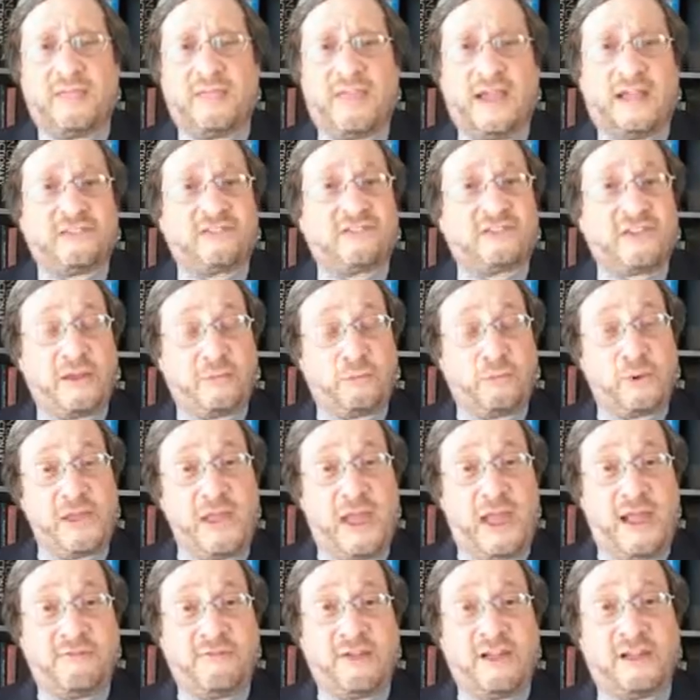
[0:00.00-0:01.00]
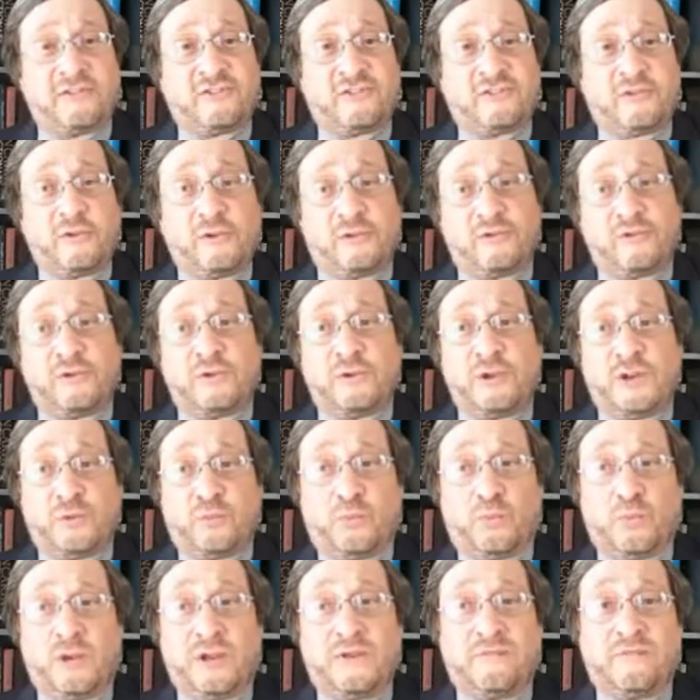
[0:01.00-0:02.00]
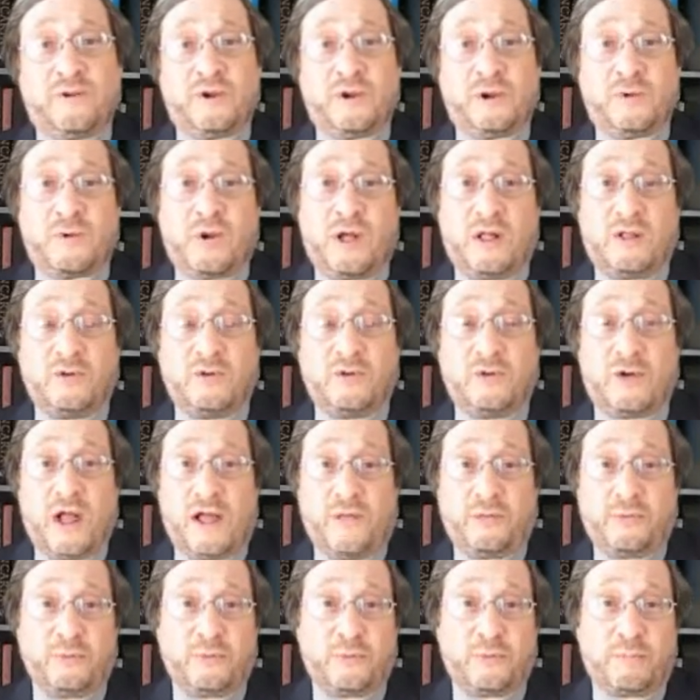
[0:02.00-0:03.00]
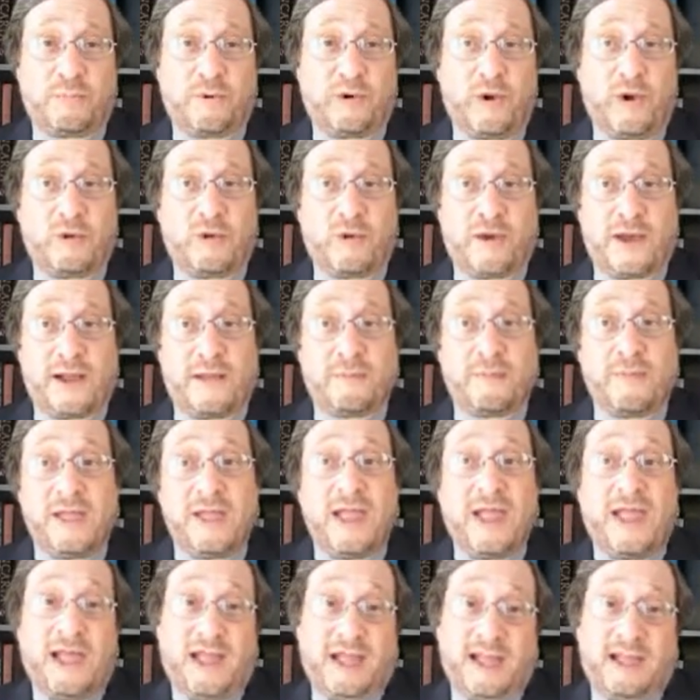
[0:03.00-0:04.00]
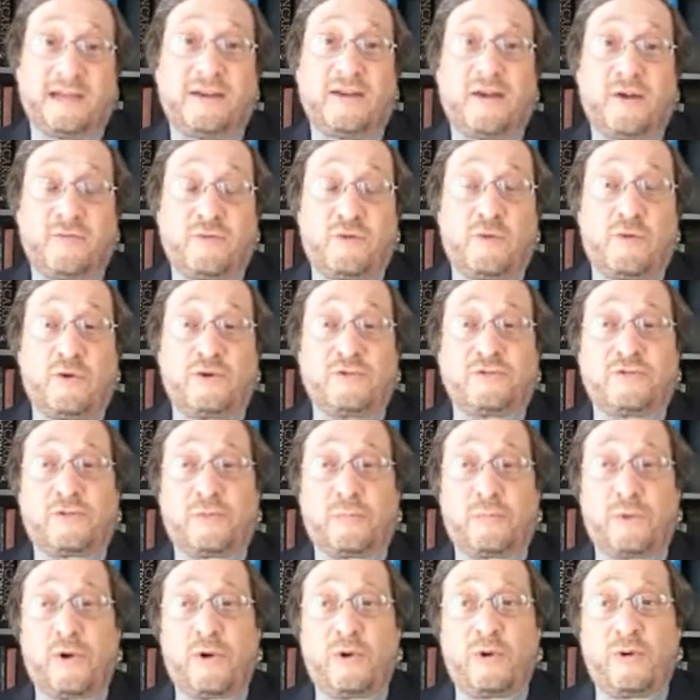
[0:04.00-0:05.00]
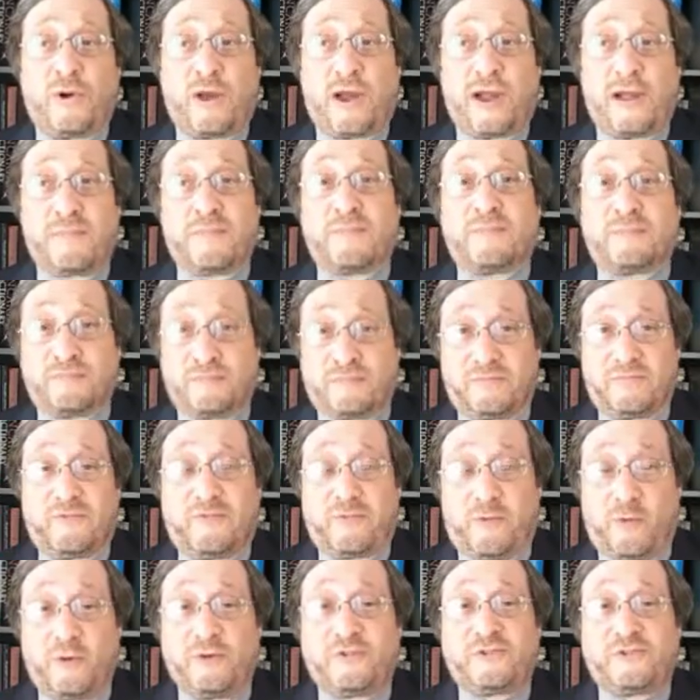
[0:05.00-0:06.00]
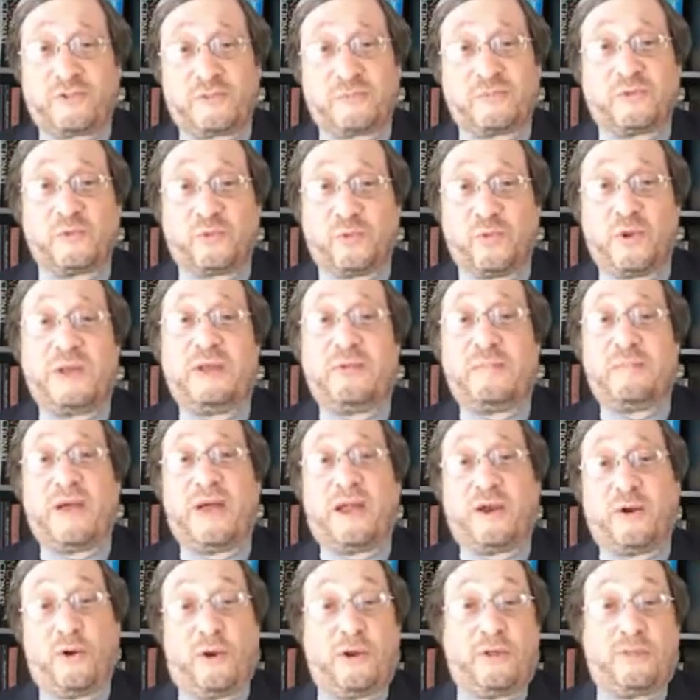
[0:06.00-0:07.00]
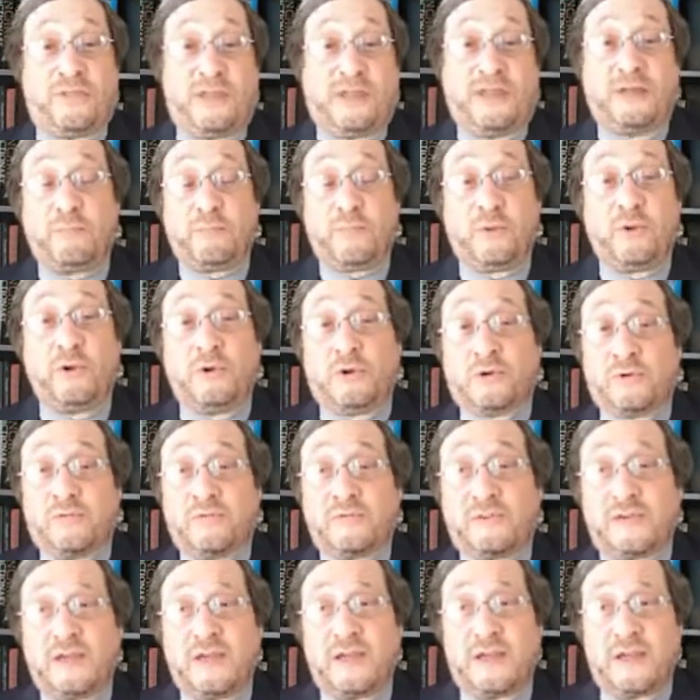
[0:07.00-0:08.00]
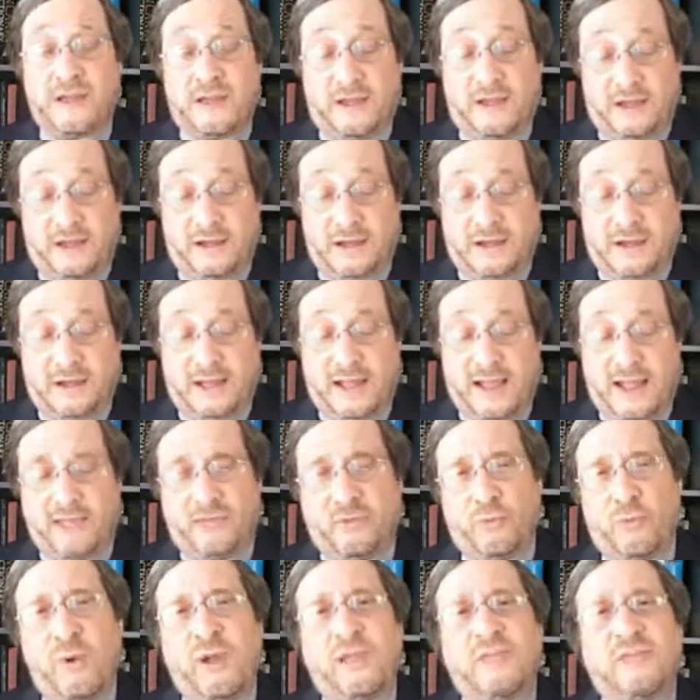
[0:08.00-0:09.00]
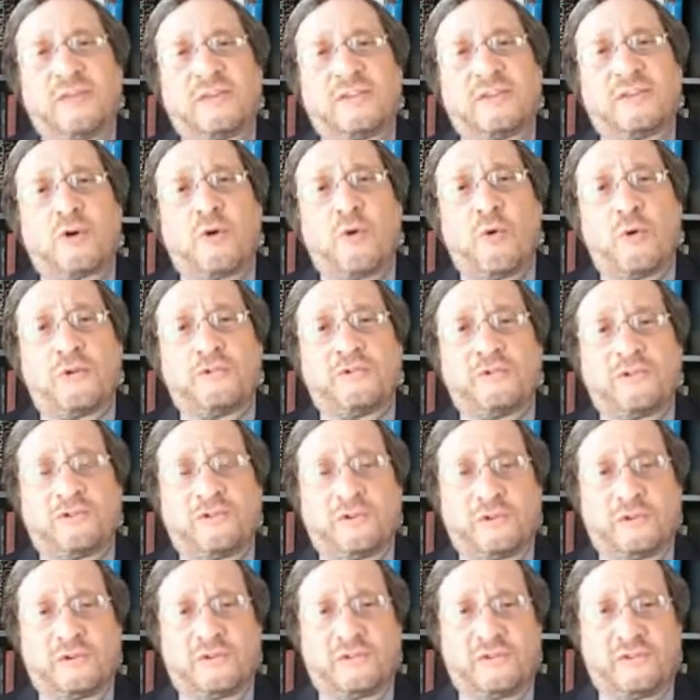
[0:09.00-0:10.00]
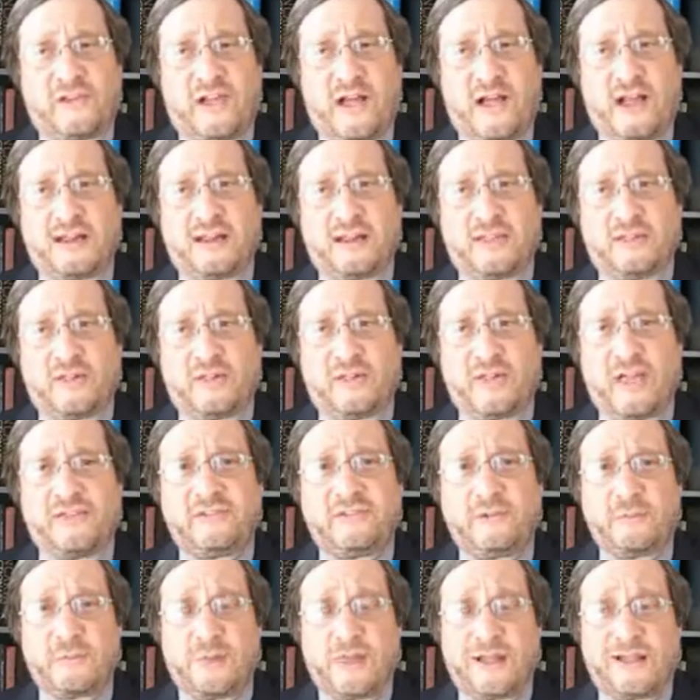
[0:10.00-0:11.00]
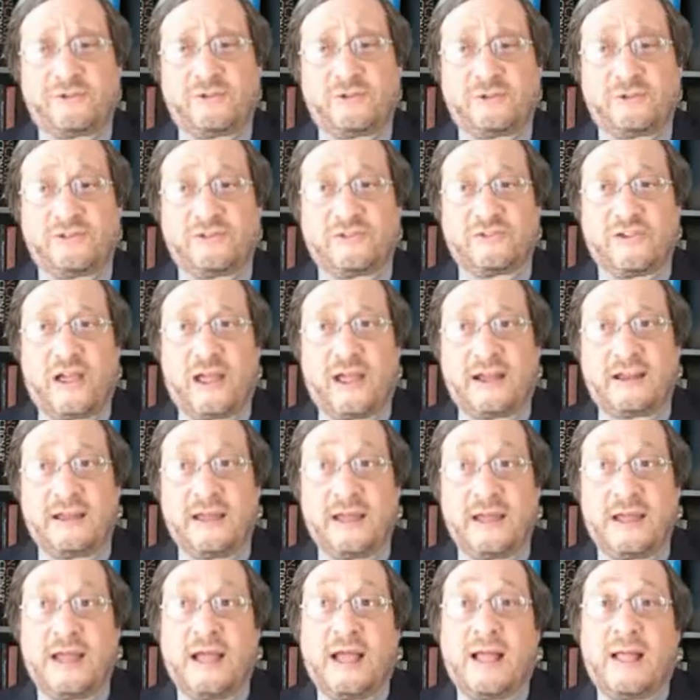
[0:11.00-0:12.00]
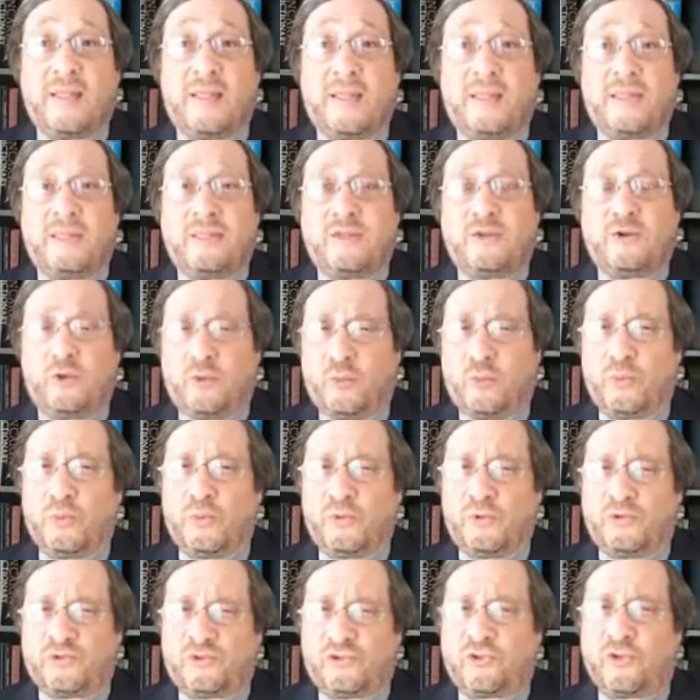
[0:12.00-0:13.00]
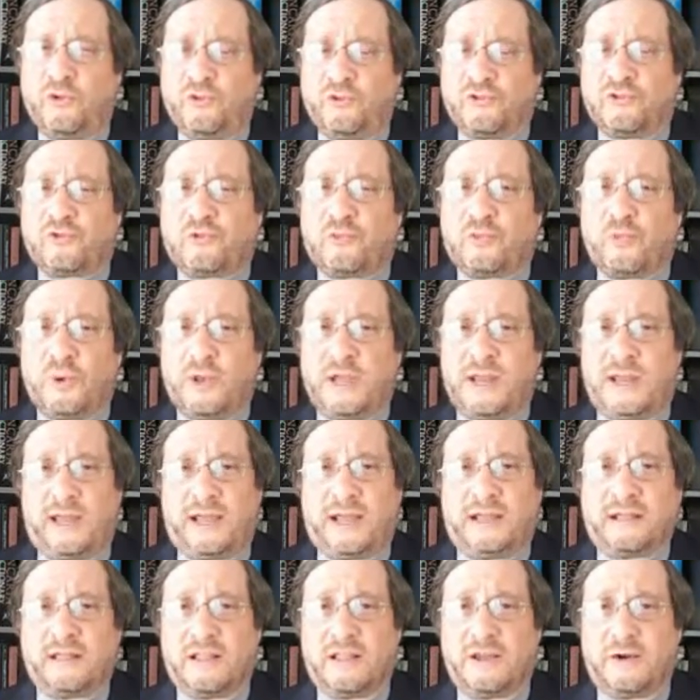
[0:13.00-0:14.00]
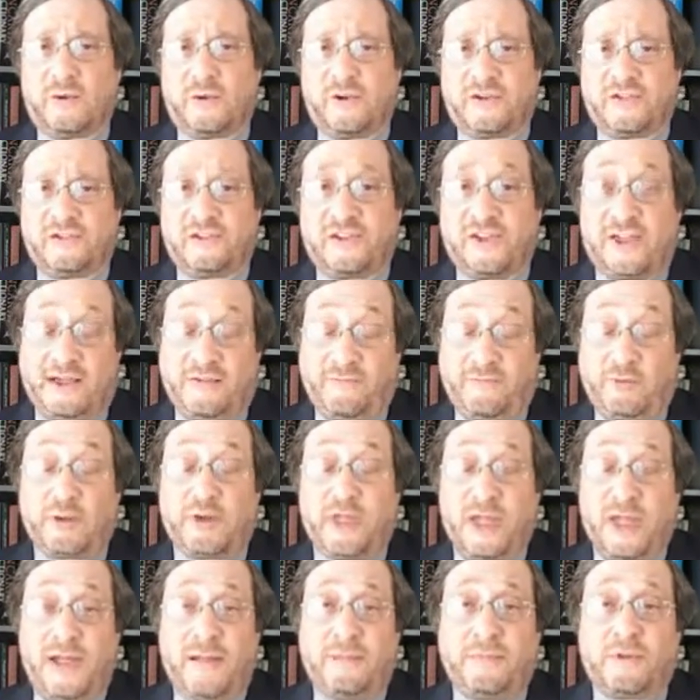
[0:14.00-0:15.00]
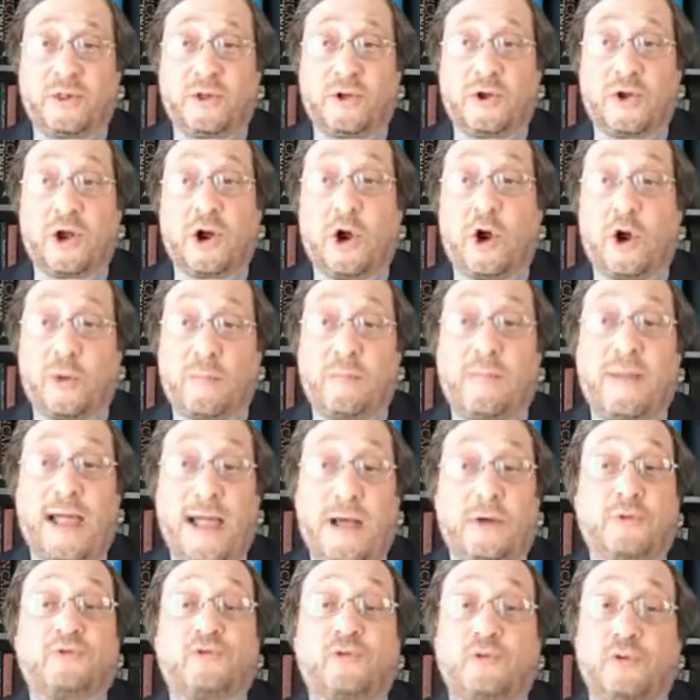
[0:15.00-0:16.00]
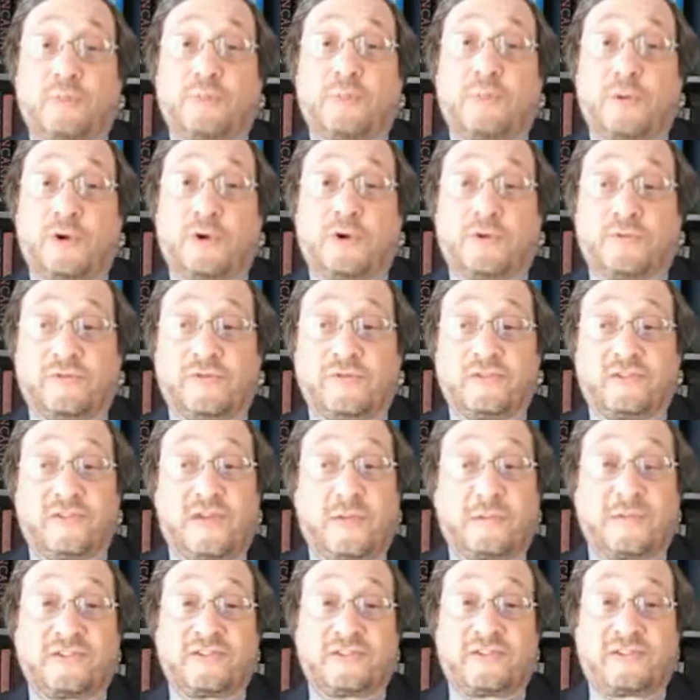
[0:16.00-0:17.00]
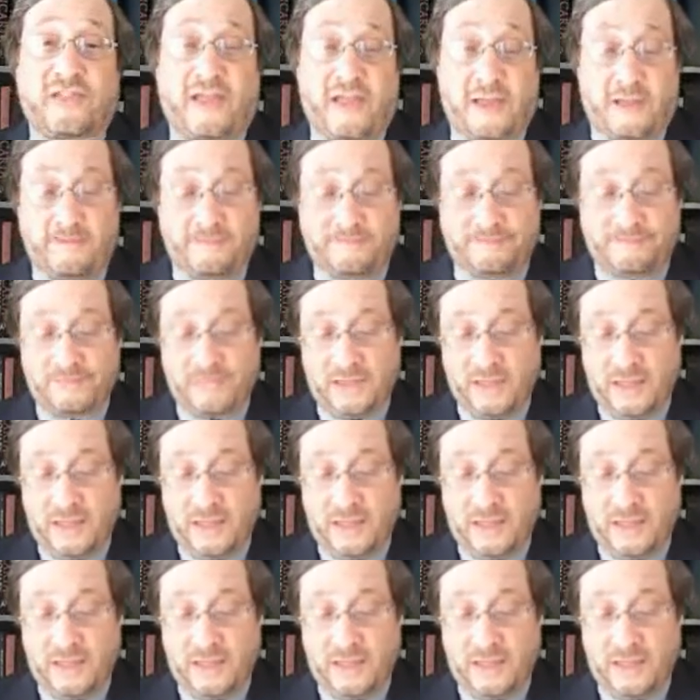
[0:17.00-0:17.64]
That said, we have had students who didn't read very well who got through the program, and of course the program forced them to read better and they improved. And the way that the courses are designed and the lesson plans are designed, your students' reading and literacy and vocabulary are bound to improve to some extent.